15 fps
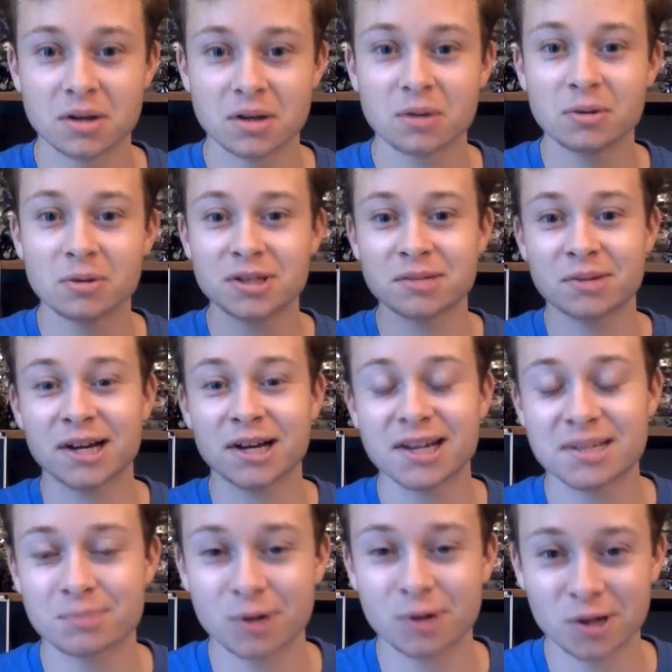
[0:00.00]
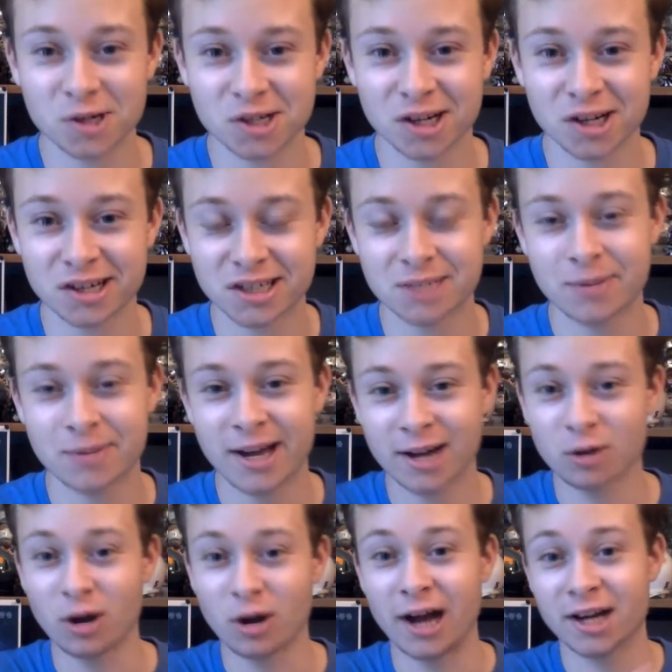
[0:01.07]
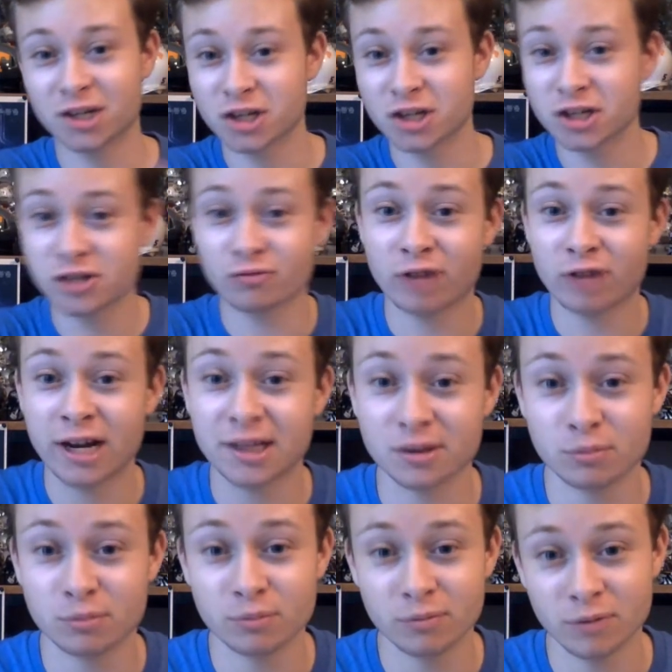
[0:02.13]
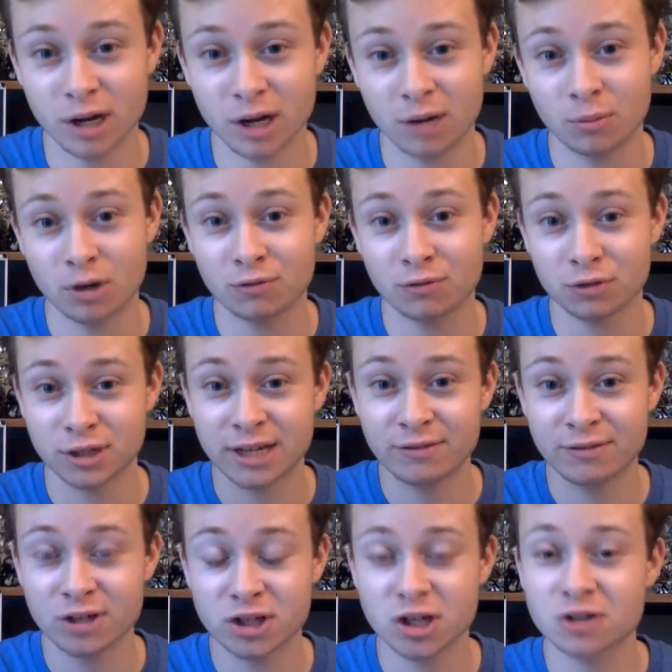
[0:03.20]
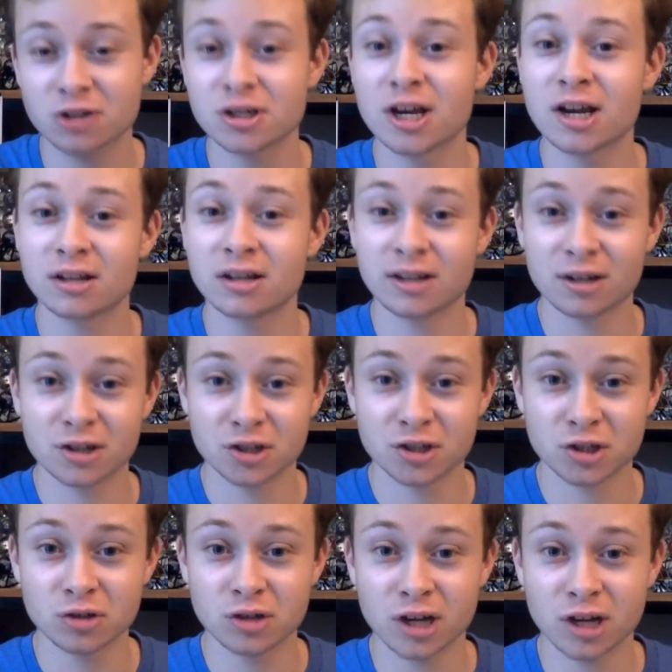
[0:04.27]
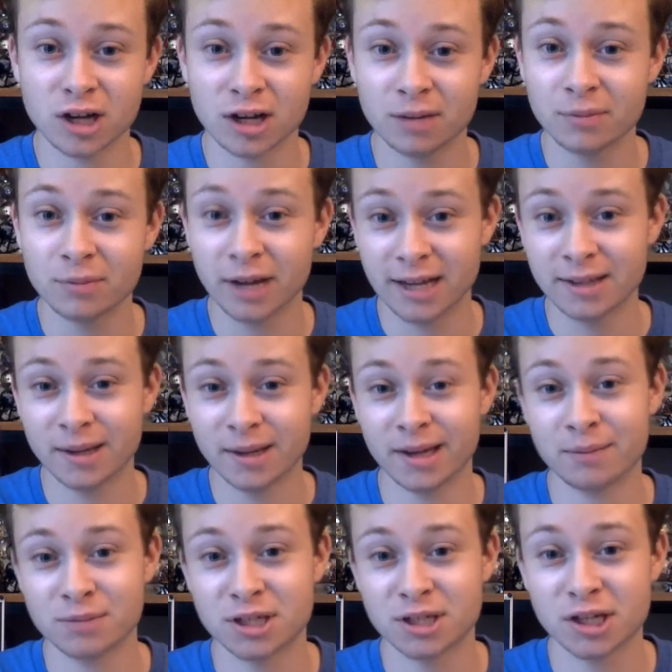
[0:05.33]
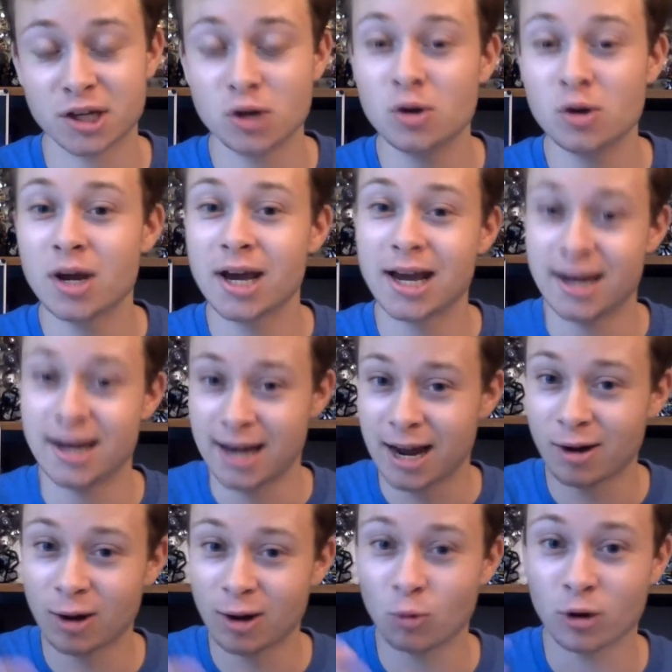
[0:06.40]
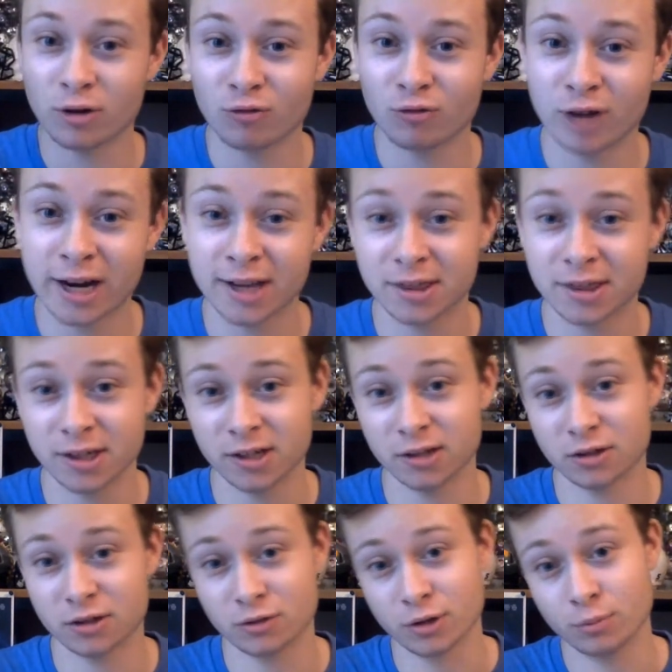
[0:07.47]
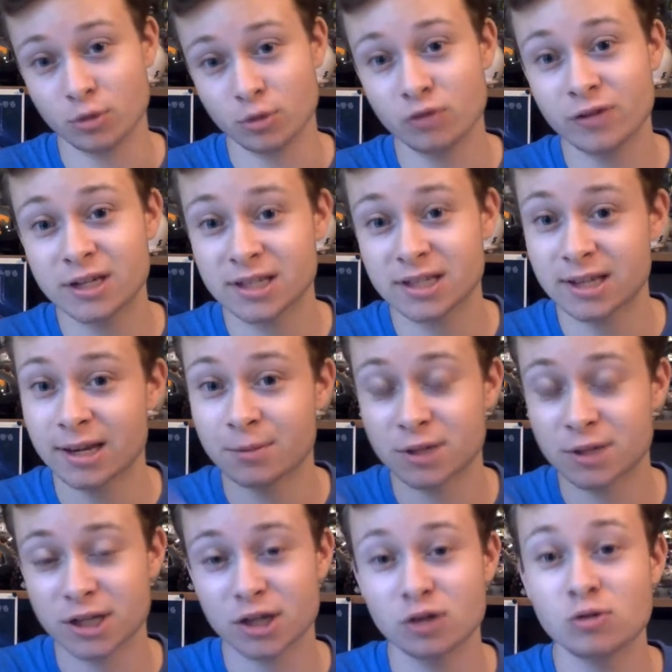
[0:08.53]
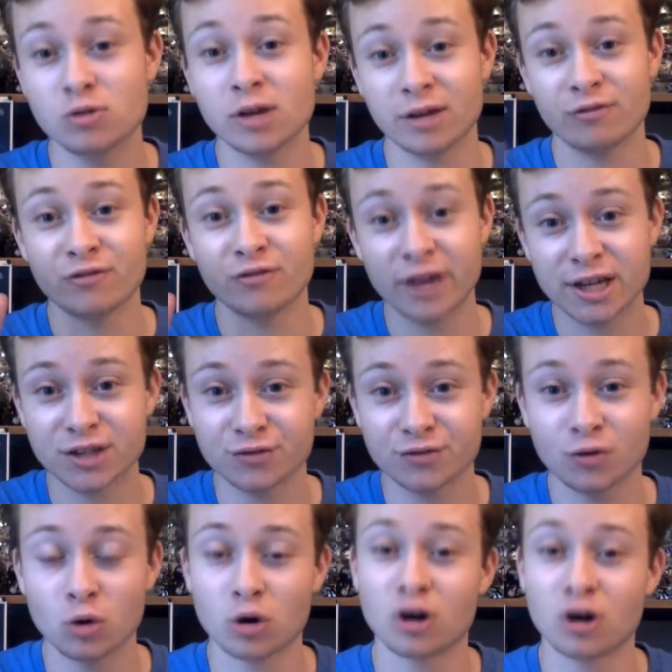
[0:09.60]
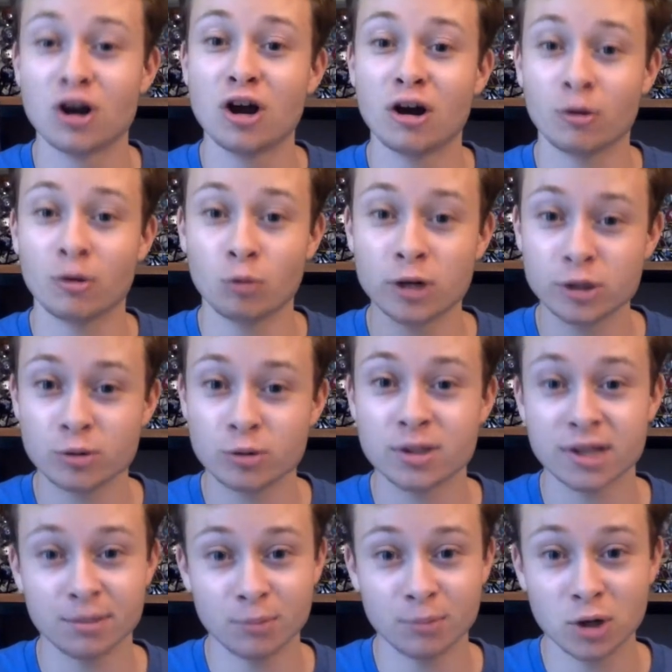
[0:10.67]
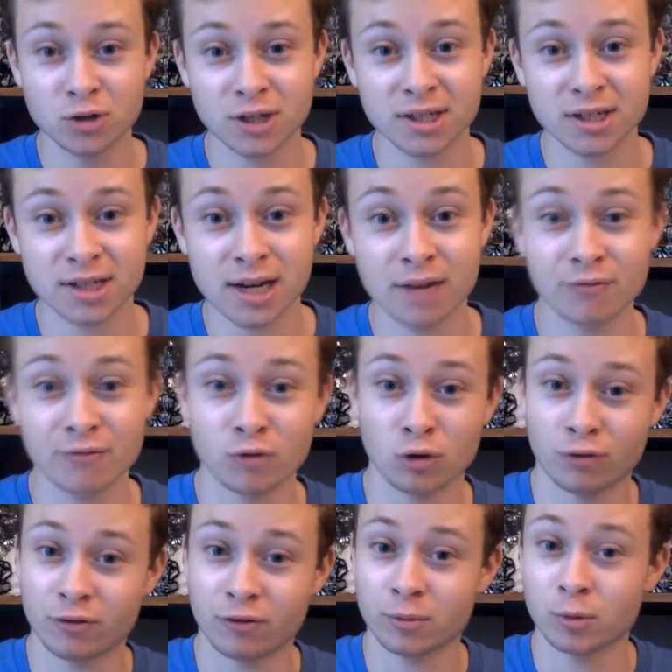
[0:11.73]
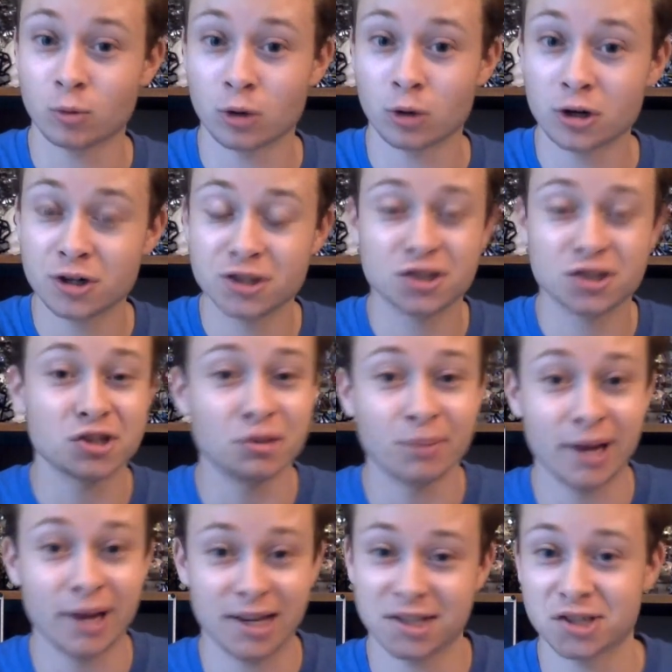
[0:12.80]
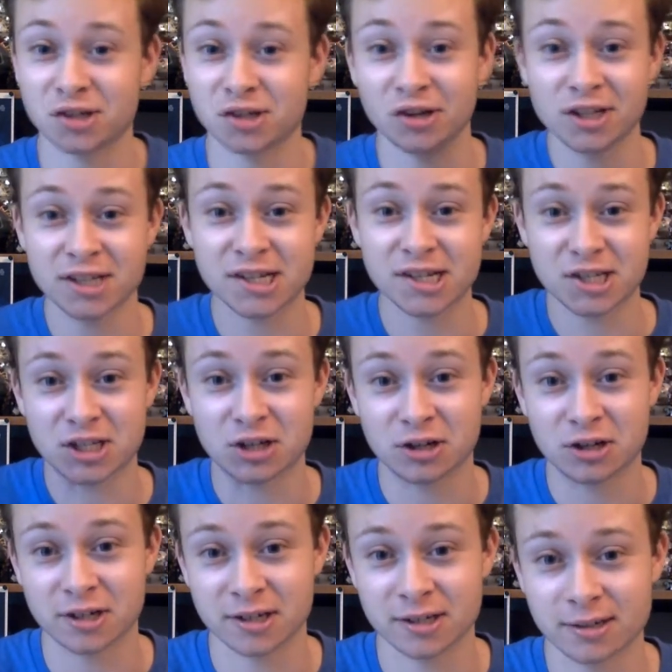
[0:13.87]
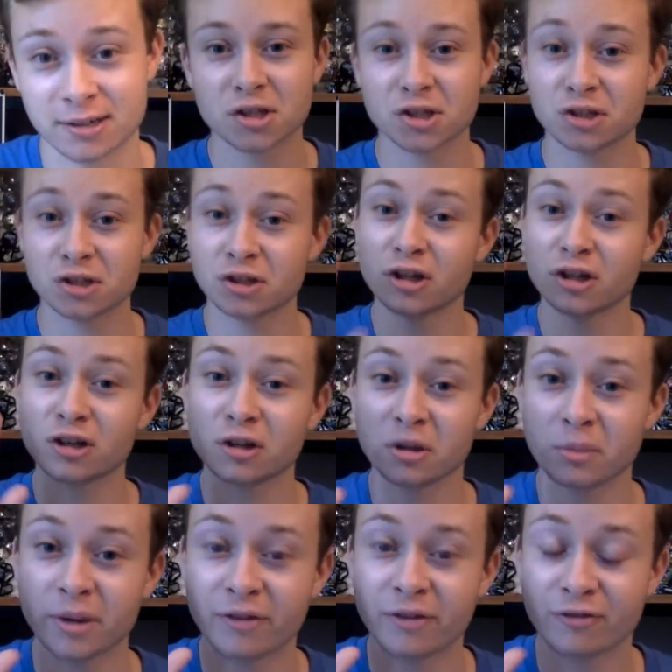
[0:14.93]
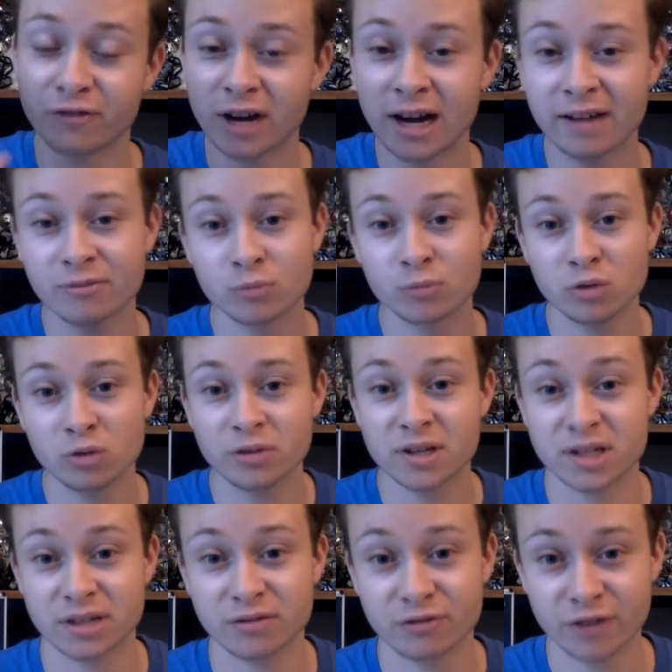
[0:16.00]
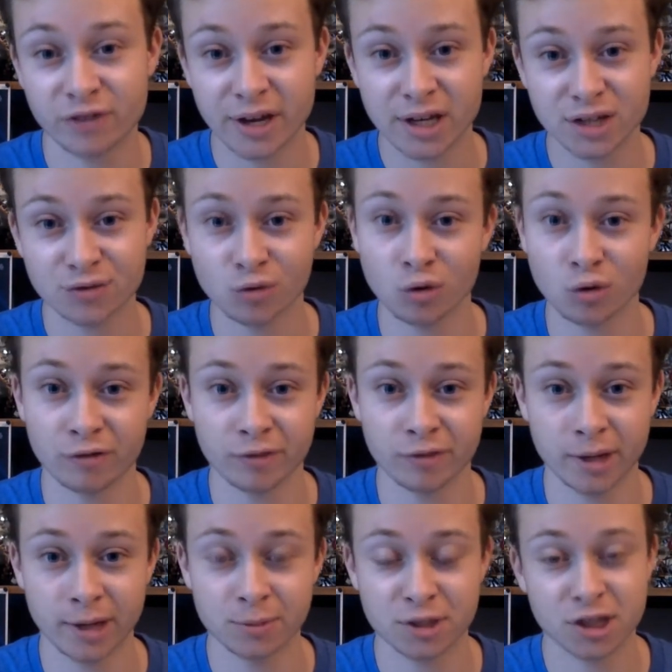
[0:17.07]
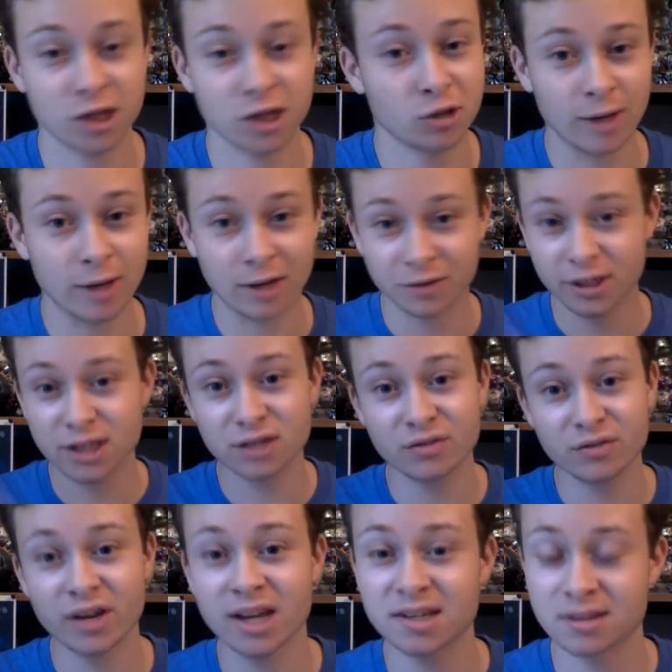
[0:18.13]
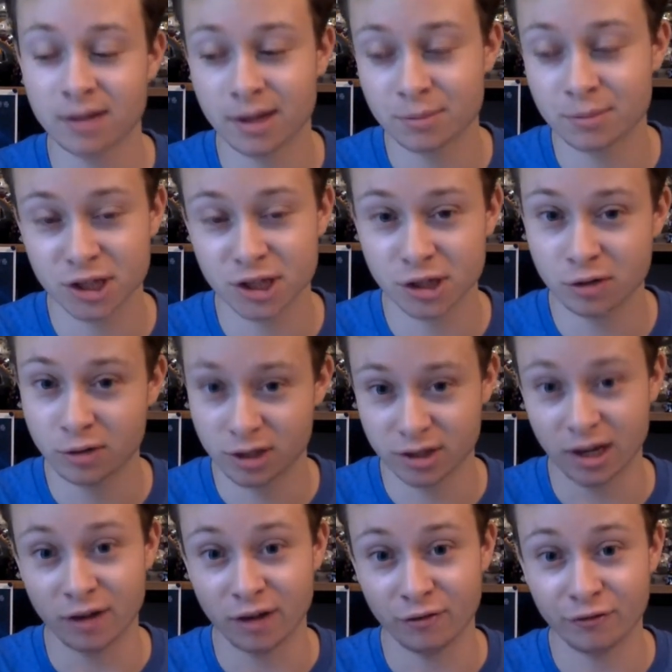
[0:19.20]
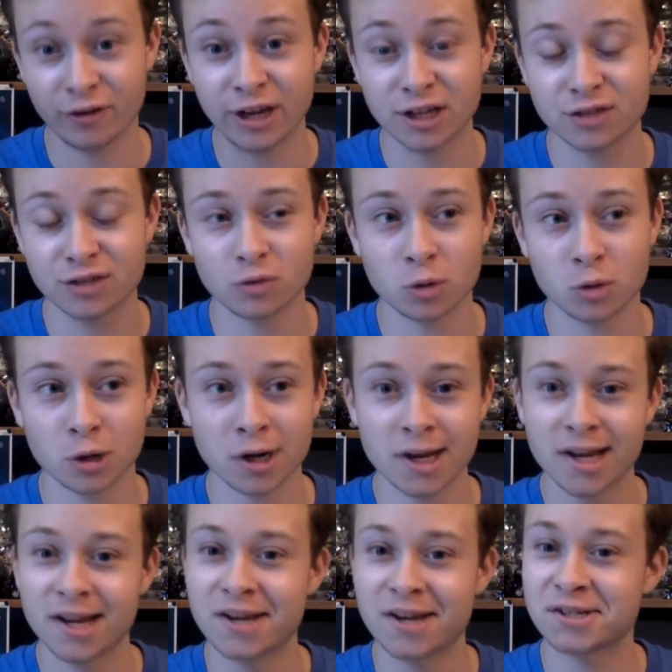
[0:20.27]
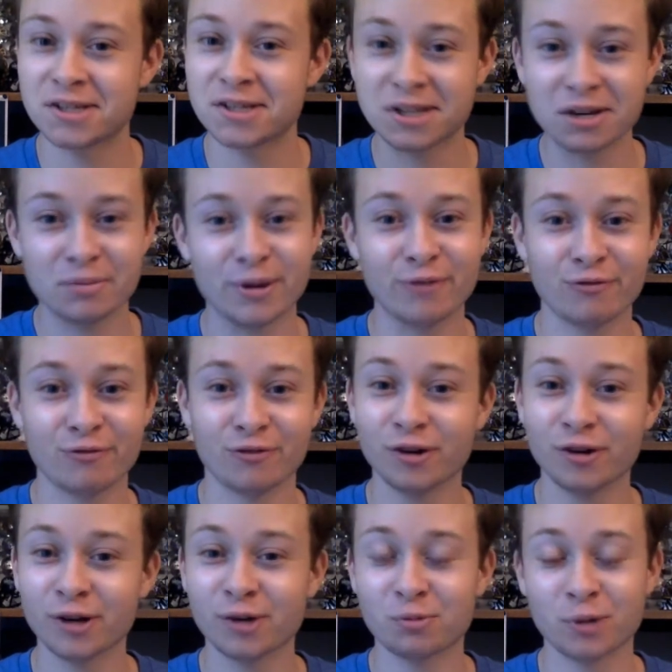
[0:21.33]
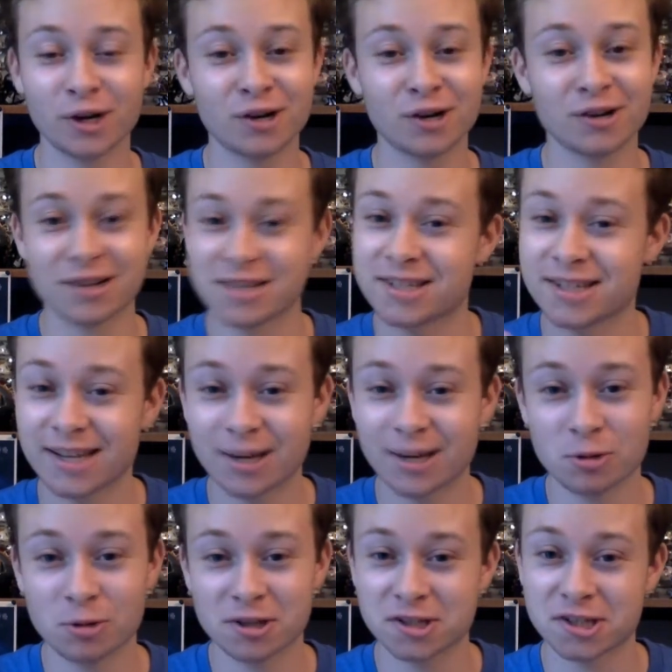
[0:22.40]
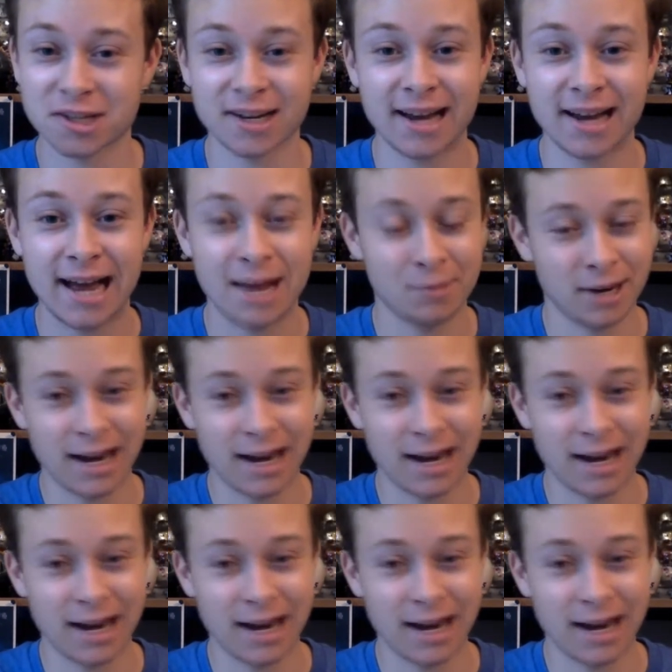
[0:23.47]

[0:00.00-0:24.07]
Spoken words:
What's up, guys? Parker Talks is back. I just ranked the Marvel TV shows that are soon to come in the MCU, and now I want to rank the movies in the MCU in Phase 4 on which ones I'm most excited for from the worst to the best. So let's get started. So there are going to be 5 movies in Phase 4 of the MCU. Now, this phase of the MCU of Phase 4 is just going to be really weird and see what's just going to happen.